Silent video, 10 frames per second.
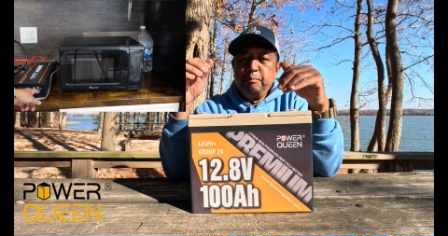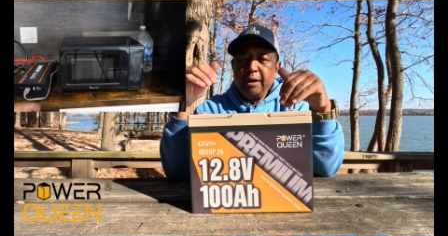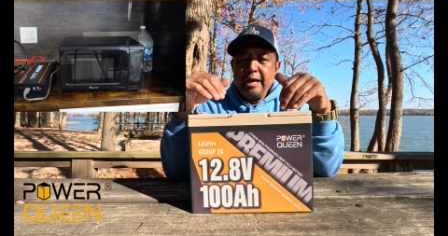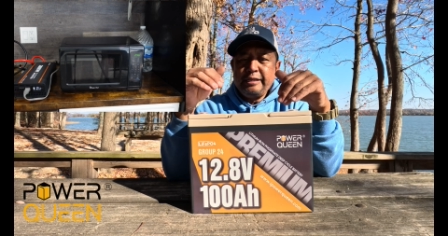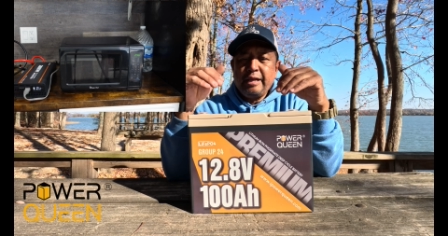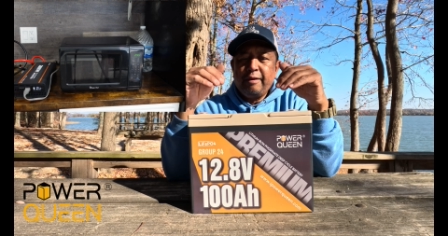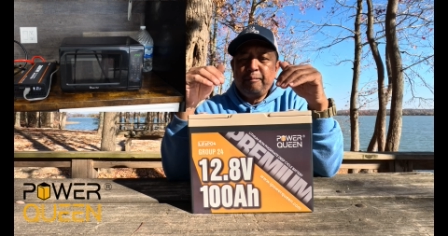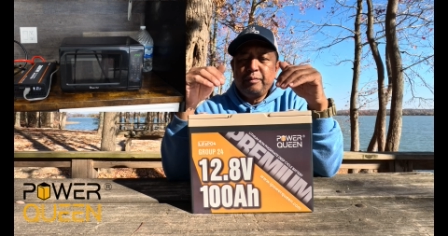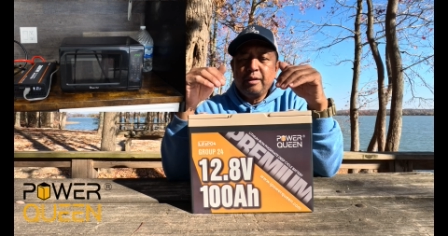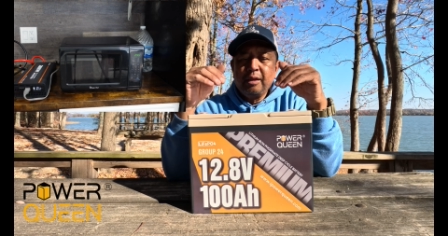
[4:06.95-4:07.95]
But
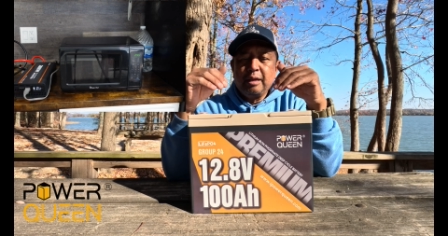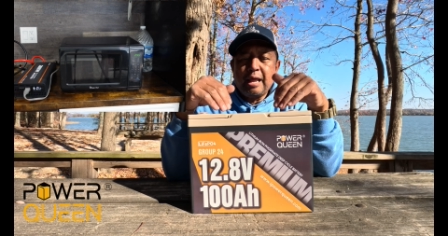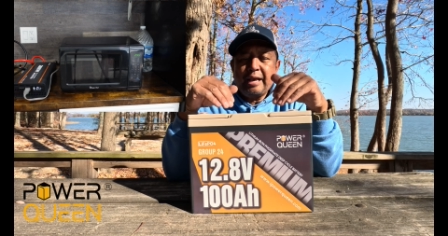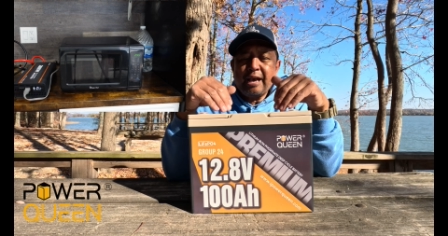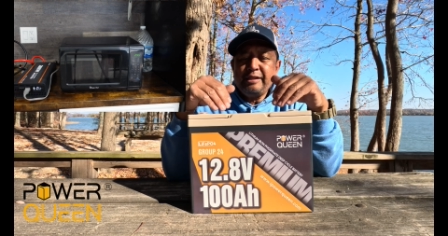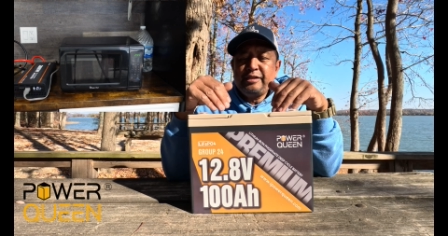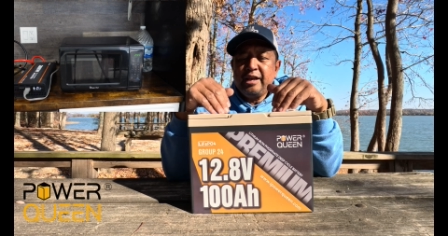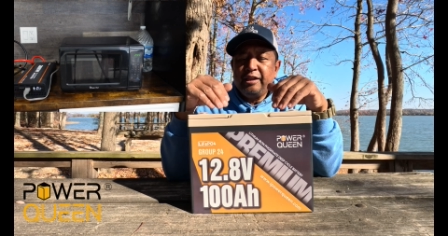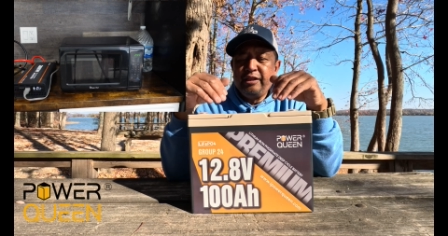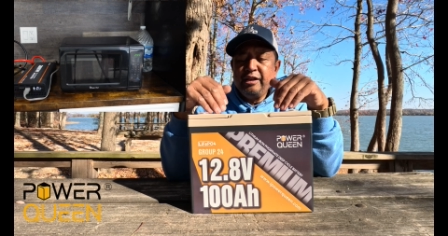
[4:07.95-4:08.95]
like I
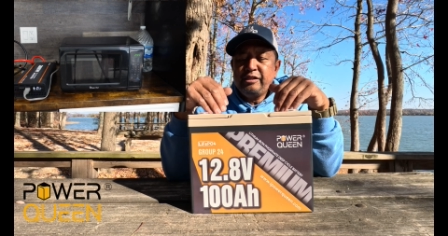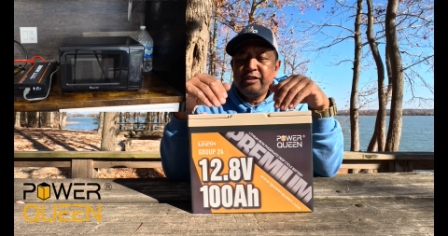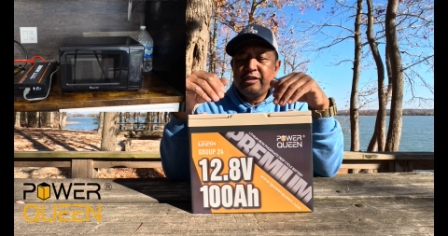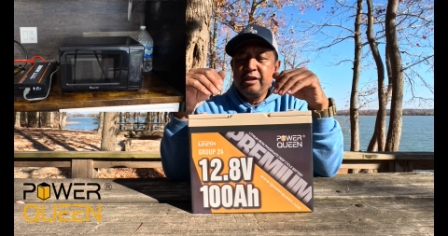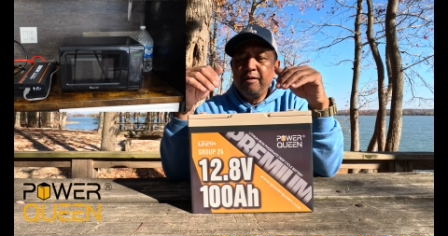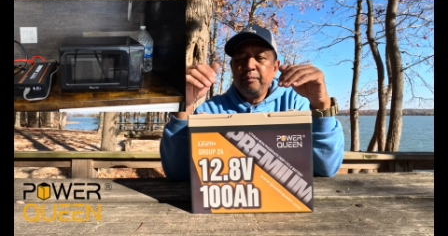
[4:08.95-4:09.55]
said, this